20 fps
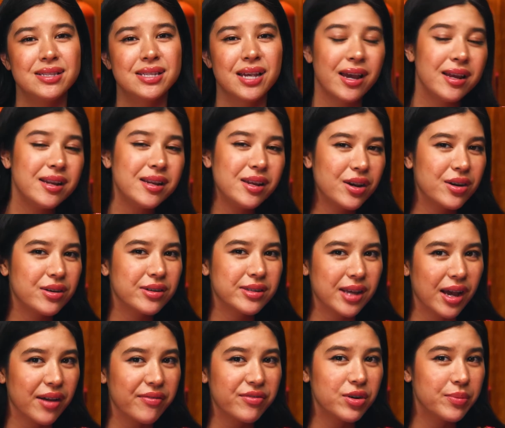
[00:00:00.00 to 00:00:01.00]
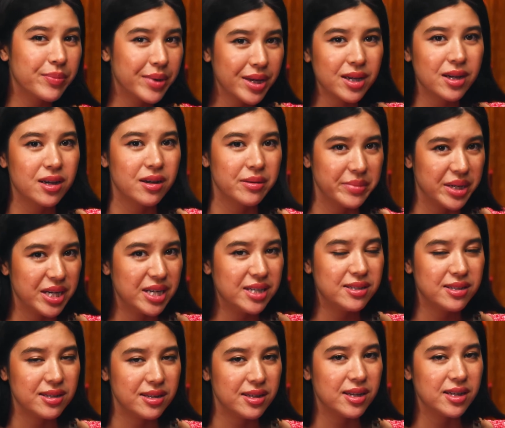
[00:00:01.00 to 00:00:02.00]
10 years after being
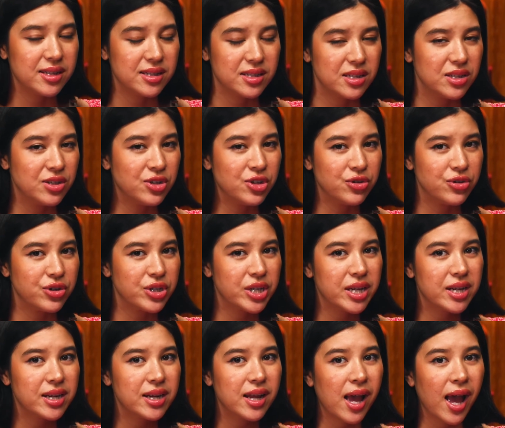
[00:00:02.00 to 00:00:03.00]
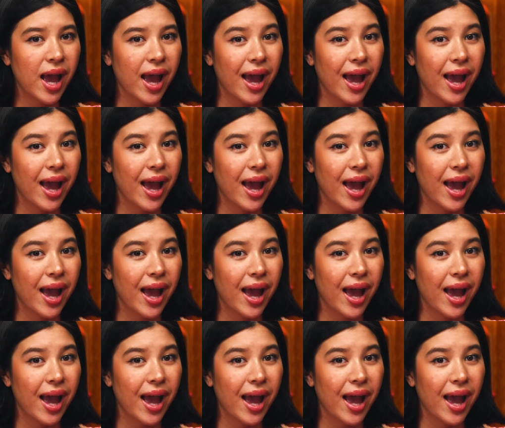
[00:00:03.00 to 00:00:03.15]
committed to the institution,